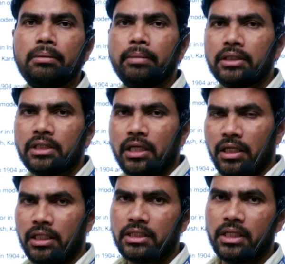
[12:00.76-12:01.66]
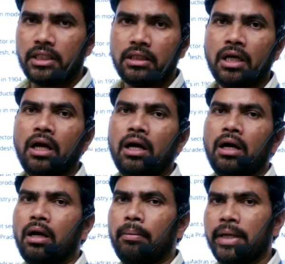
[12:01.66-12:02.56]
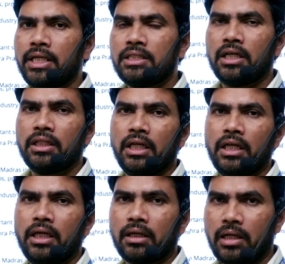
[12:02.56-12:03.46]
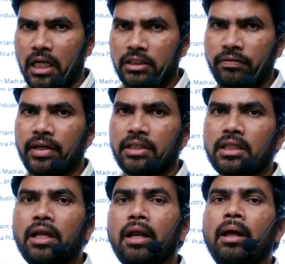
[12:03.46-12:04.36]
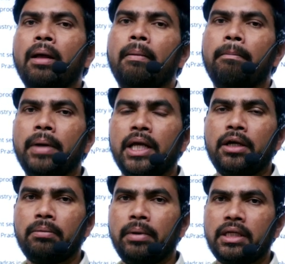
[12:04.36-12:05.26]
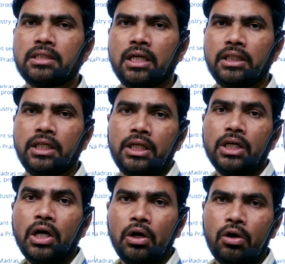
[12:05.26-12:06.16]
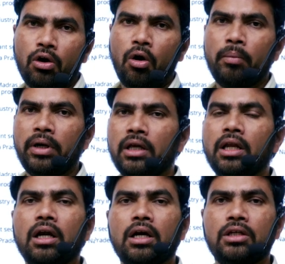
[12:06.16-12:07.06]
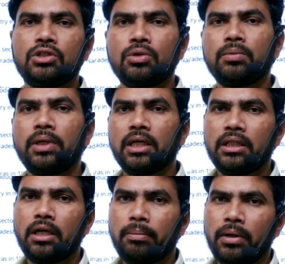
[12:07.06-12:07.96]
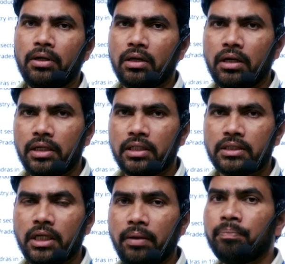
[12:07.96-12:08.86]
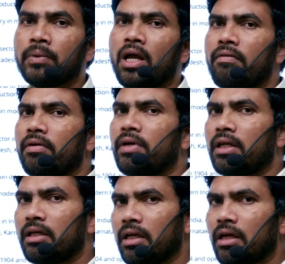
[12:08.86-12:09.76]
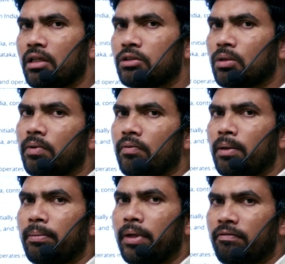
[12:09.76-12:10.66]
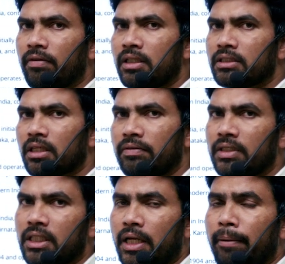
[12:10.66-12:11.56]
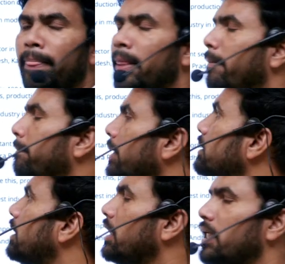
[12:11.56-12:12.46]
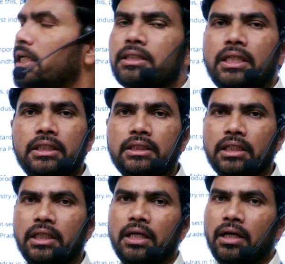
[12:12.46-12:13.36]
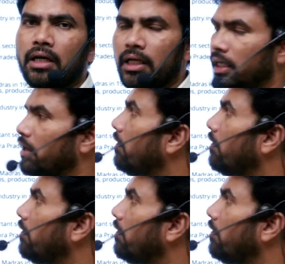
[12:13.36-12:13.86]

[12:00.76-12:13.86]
the major industries based on the classification made based on the raw material consumed in that particular industry. However, here also we will briefly survey the major industries in